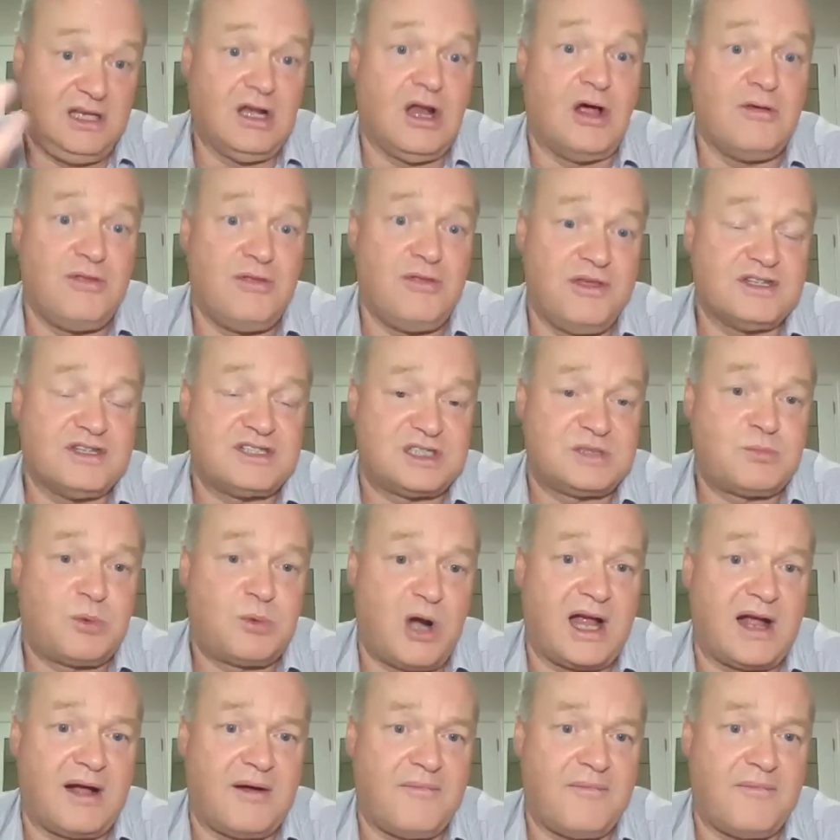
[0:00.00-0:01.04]
you know, this
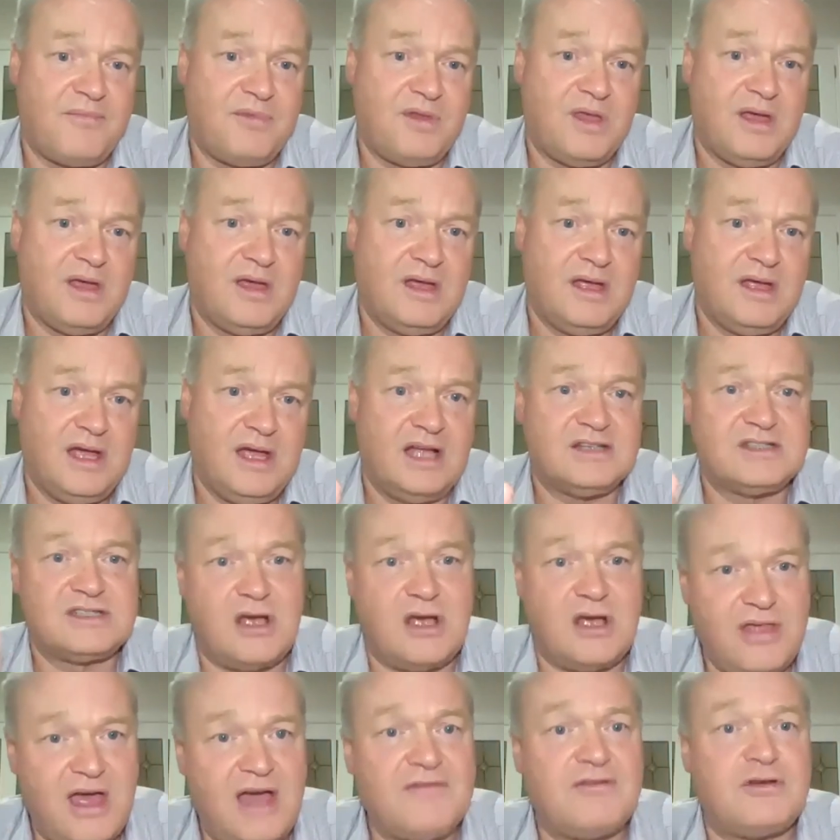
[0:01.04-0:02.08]
spring. And
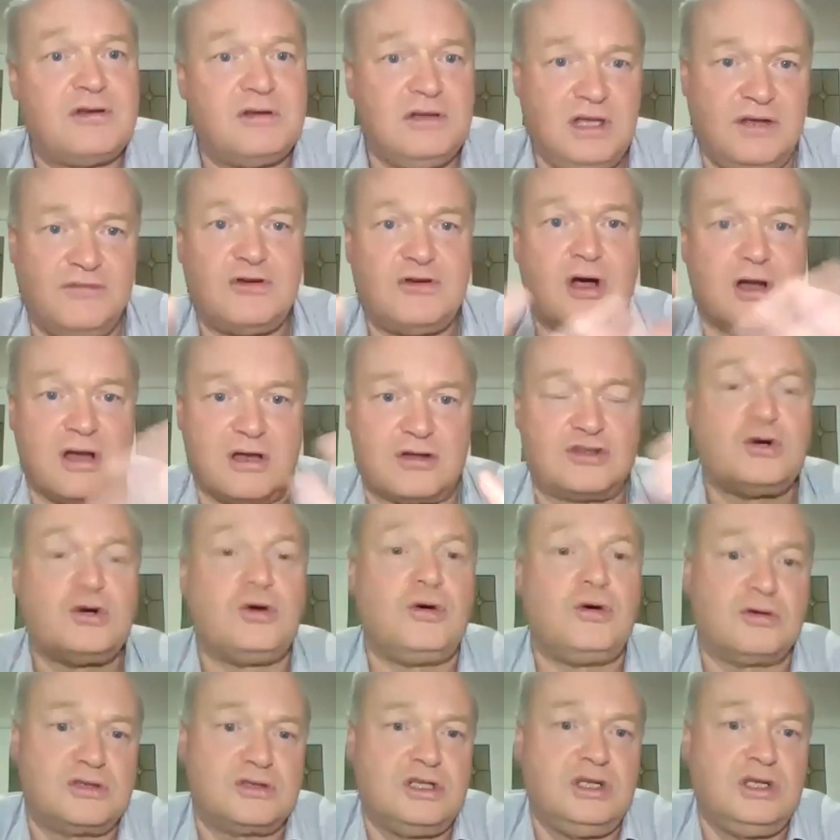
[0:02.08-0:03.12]
so you've got to
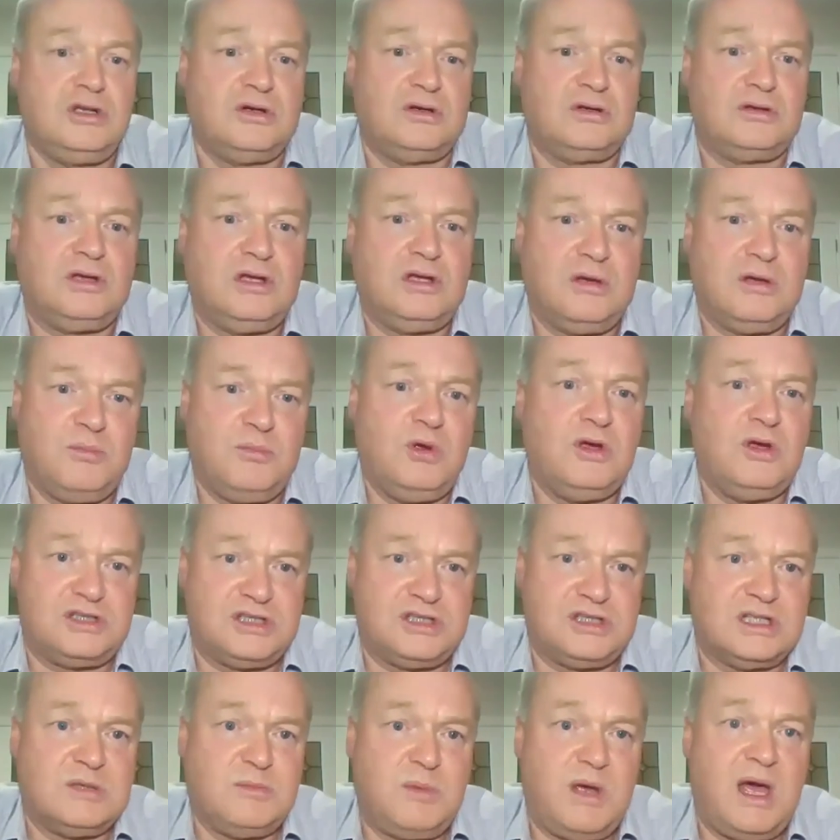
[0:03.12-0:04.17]
talk to your
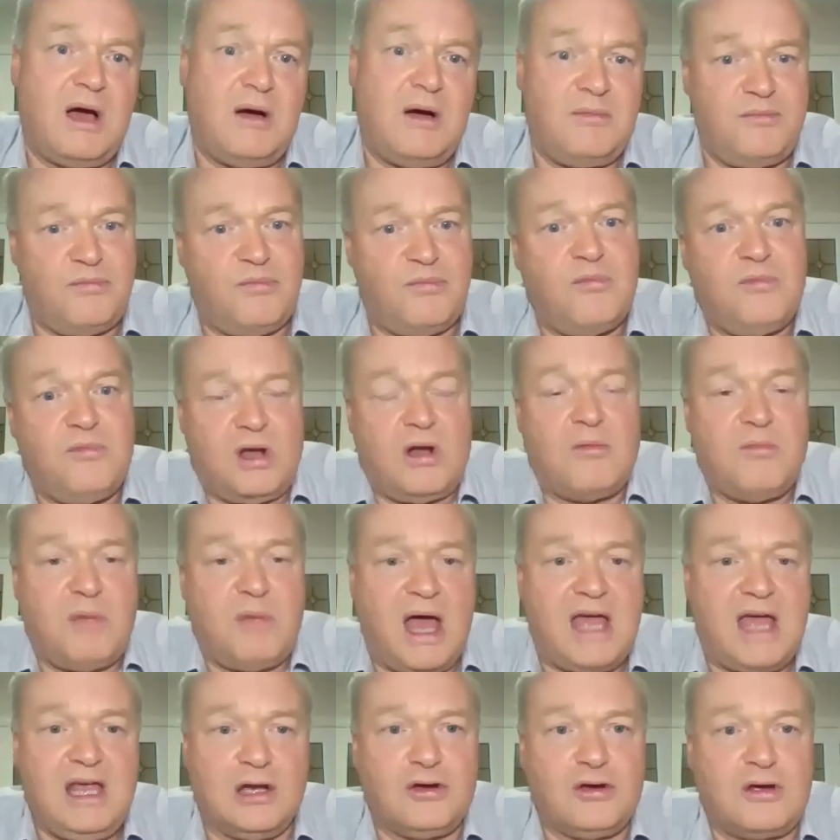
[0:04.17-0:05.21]
merchant about You know,
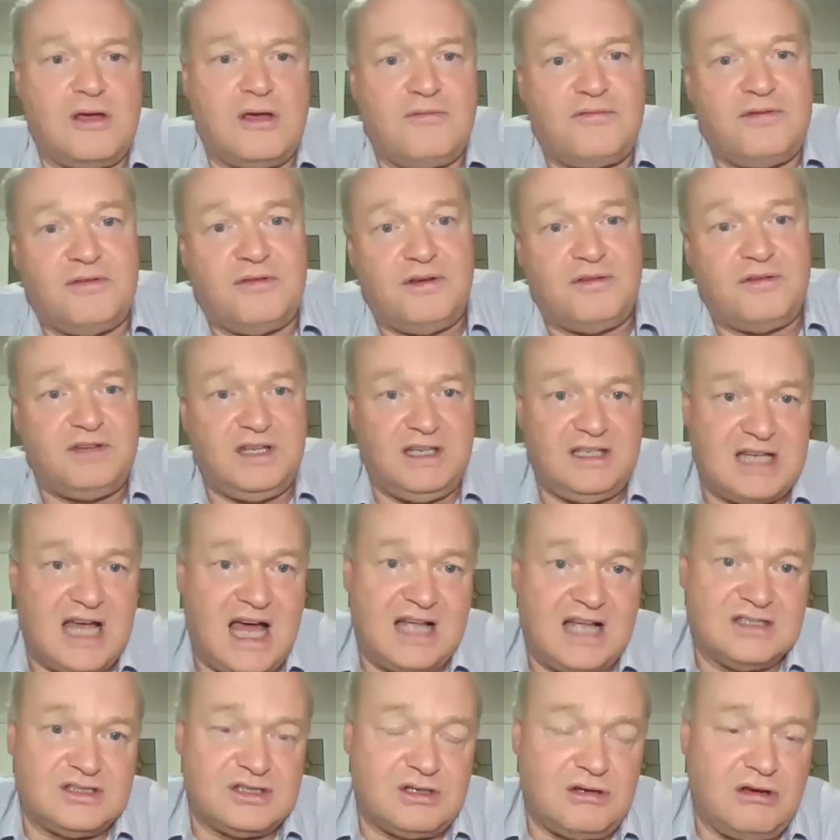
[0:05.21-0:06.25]
are you looking for 50
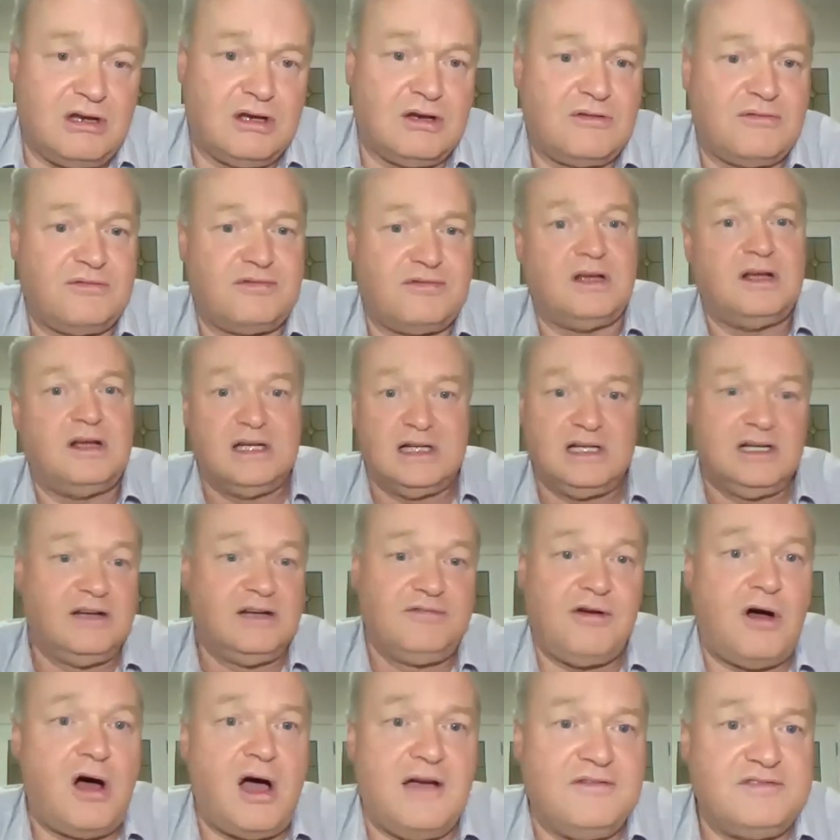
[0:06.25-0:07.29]
tons? Or are you looking for
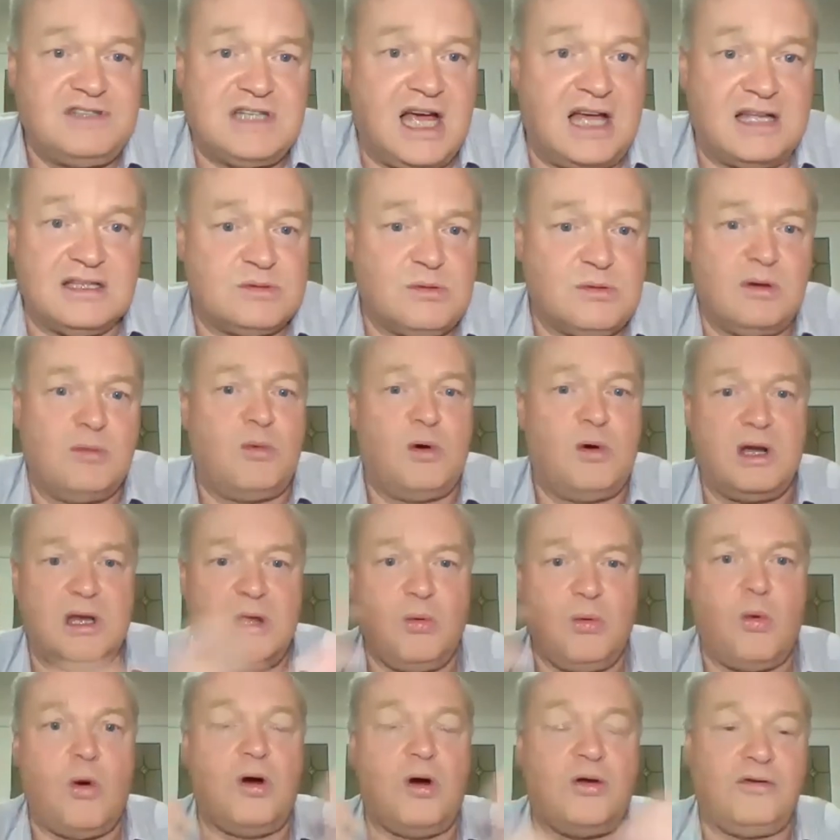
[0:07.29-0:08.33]
5 tons? What do
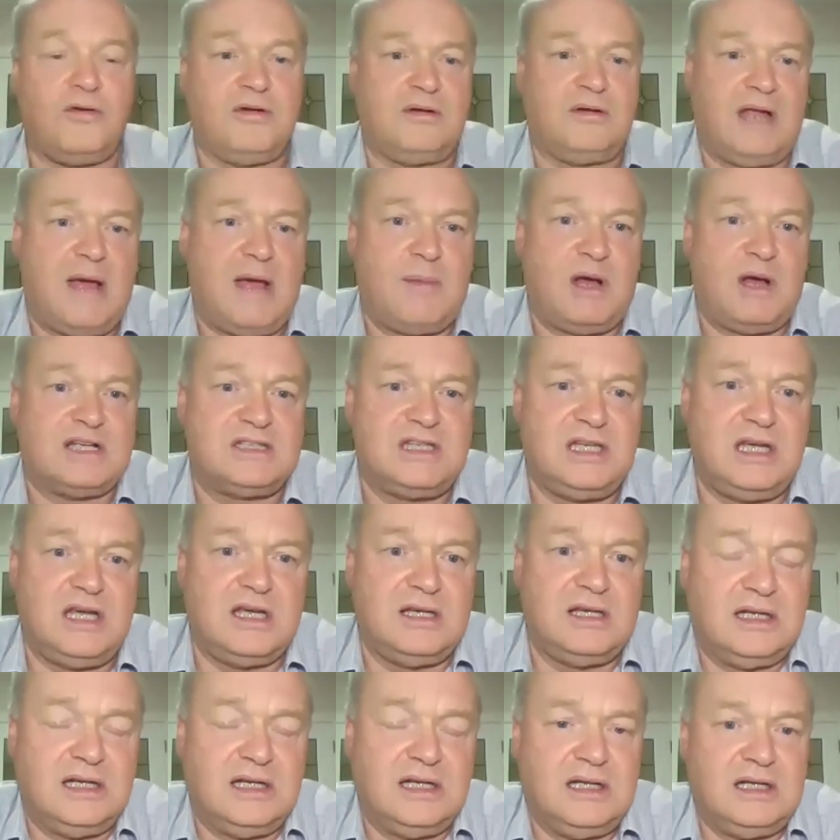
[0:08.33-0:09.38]
you want? How much do
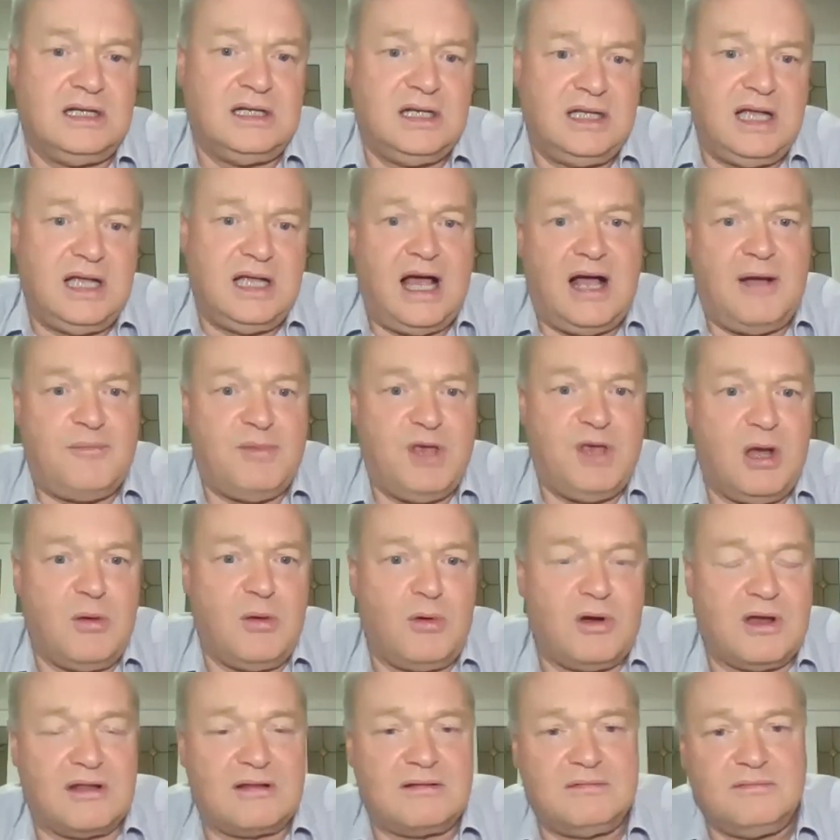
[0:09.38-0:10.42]
you, you know,
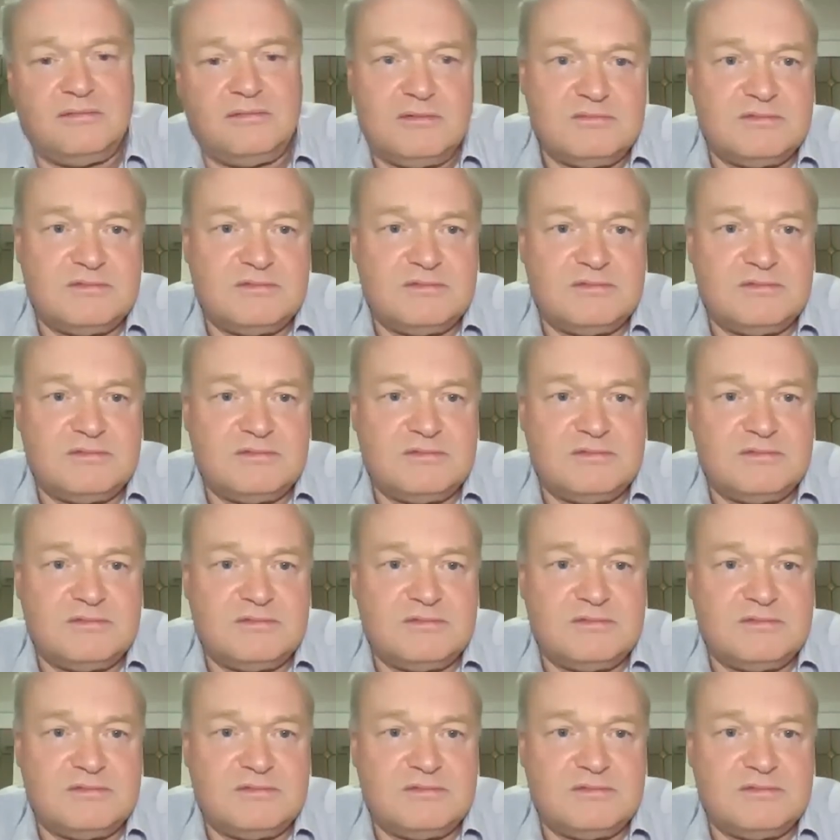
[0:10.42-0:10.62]
want